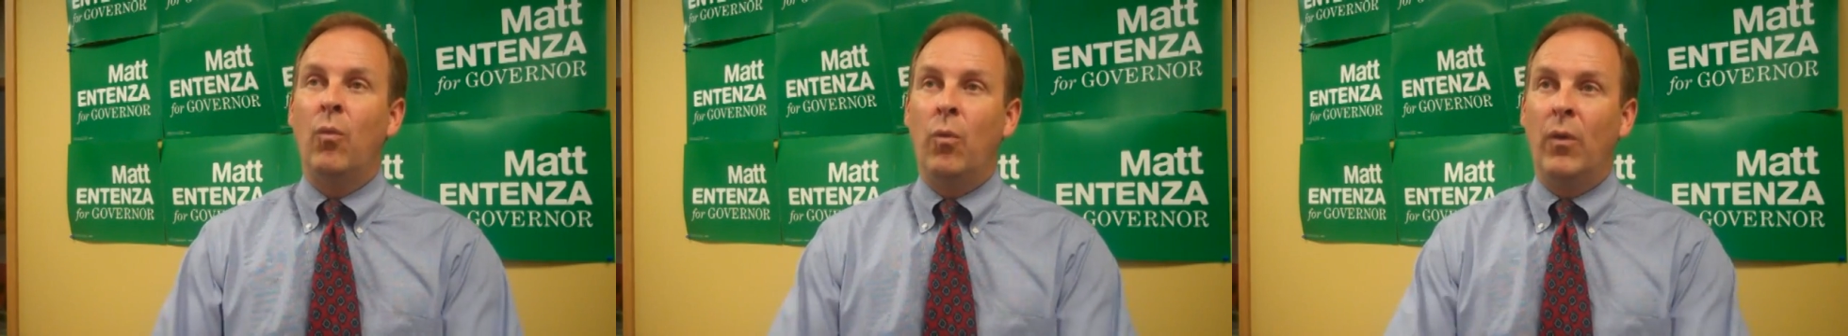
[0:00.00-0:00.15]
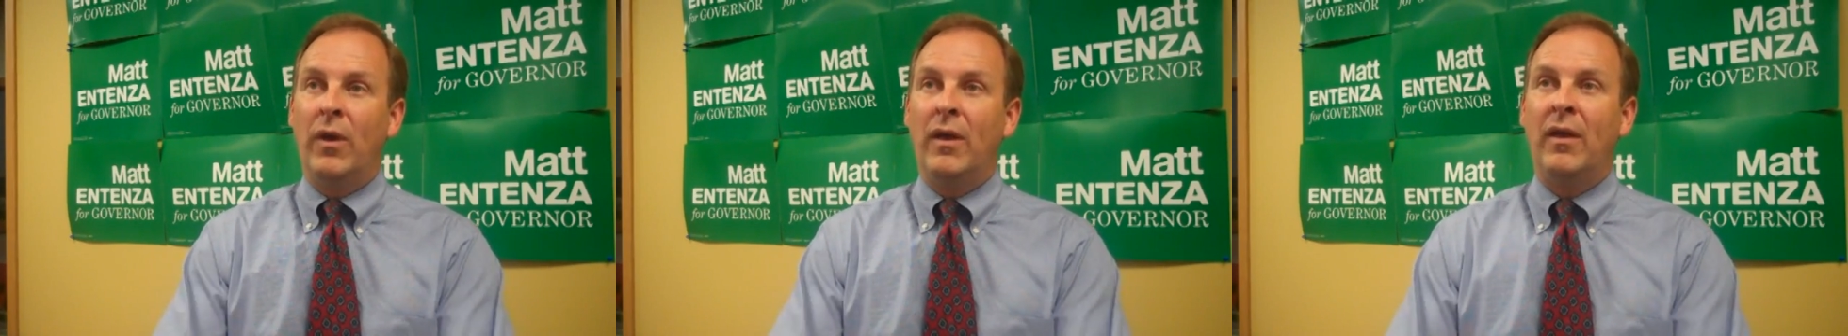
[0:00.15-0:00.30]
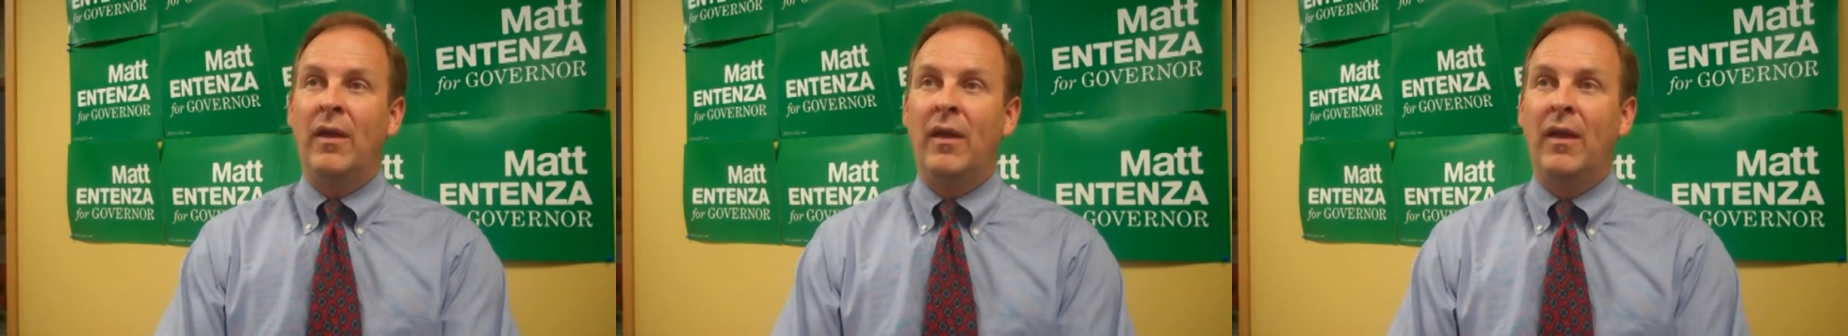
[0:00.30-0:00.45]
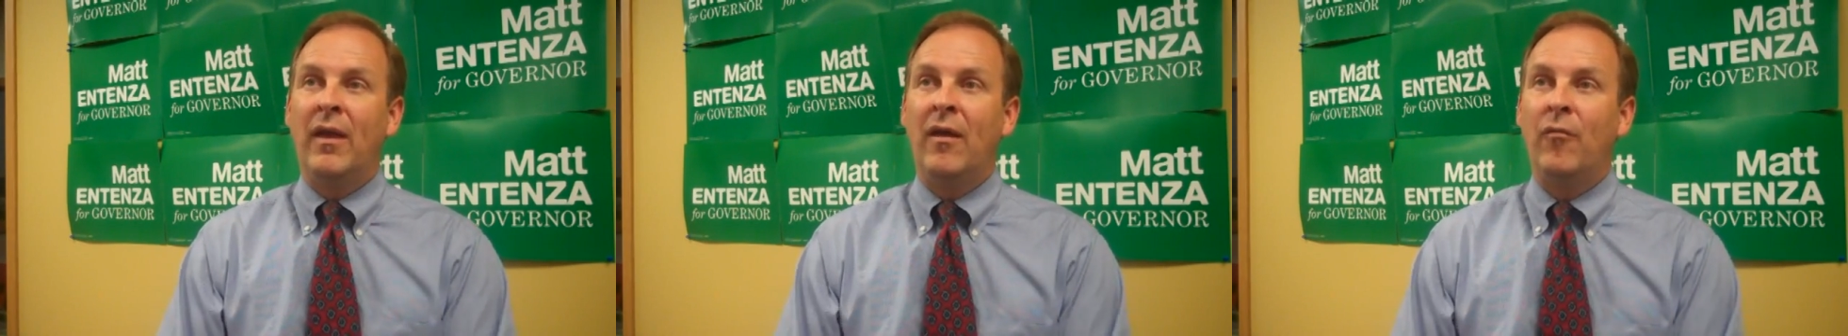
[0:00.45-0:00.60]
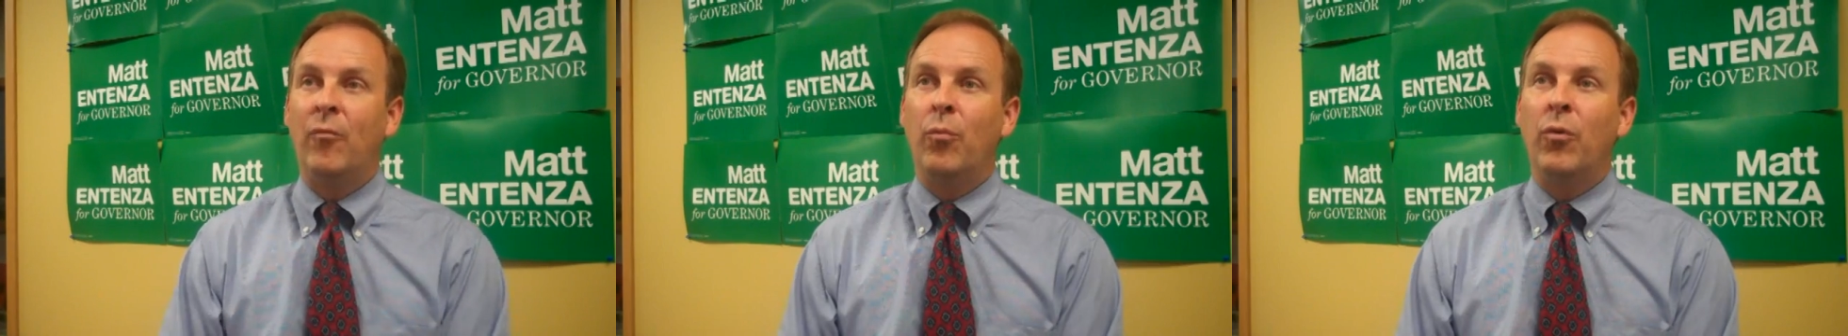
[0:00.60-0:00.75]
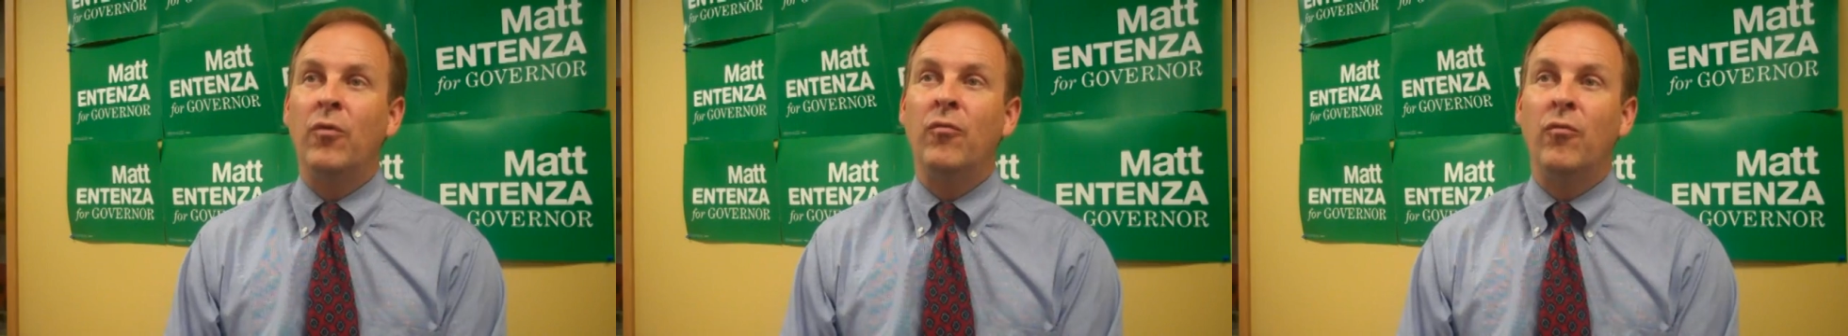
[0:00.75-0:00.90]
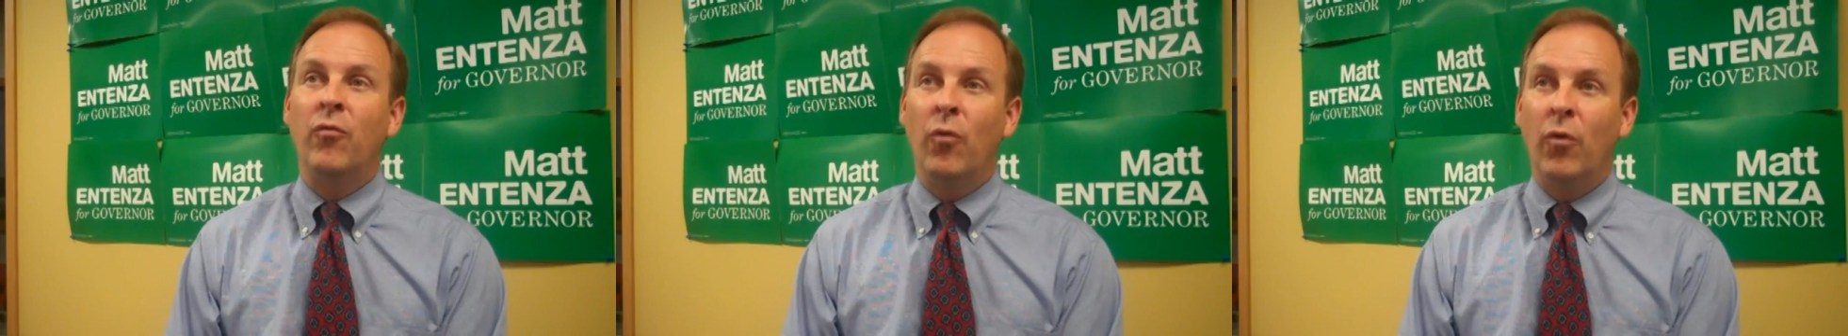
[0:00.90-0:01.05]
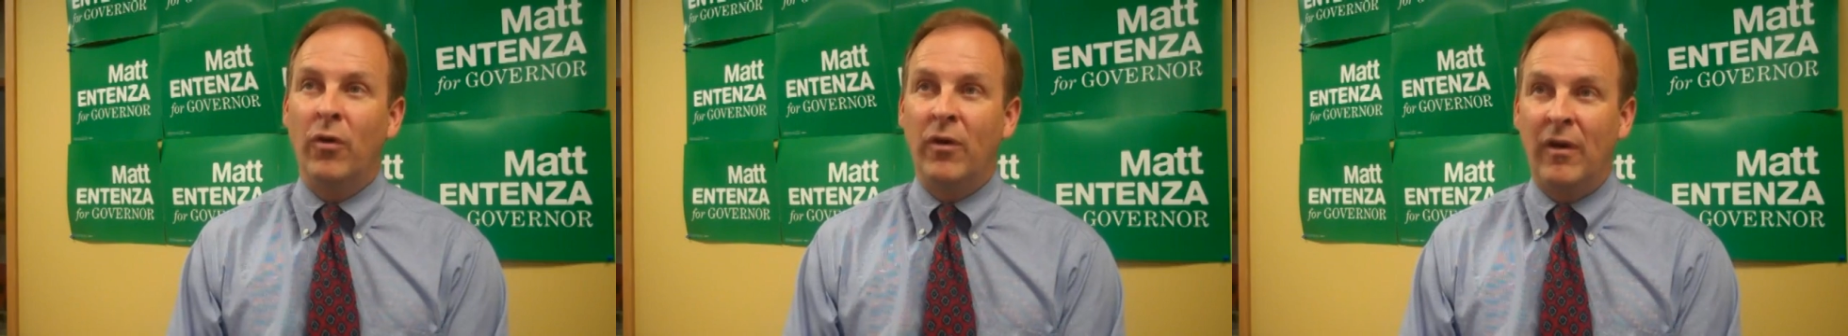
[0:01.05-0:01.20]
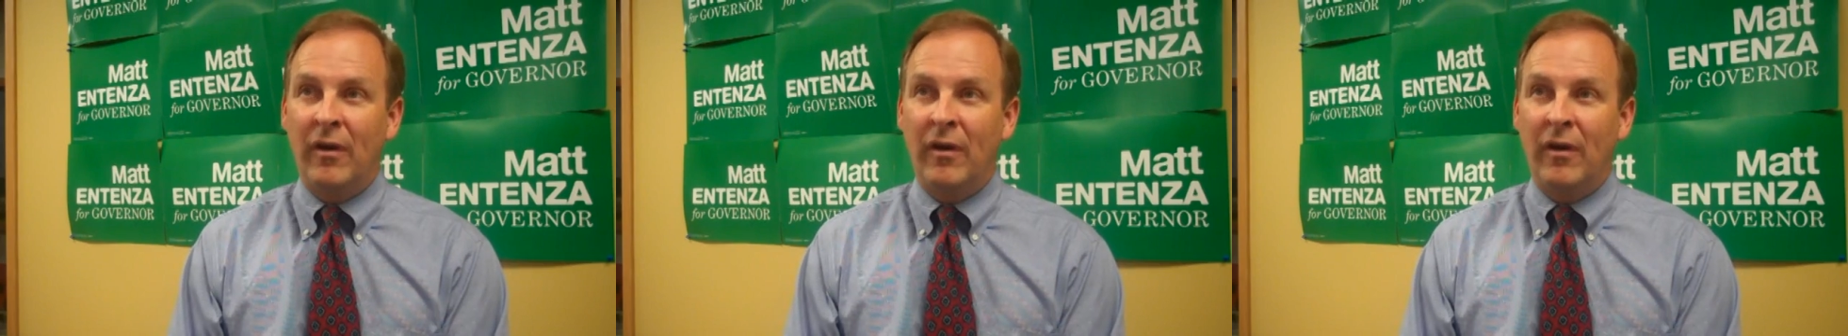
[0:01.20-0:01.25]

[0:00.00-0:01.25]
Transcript: We have put forward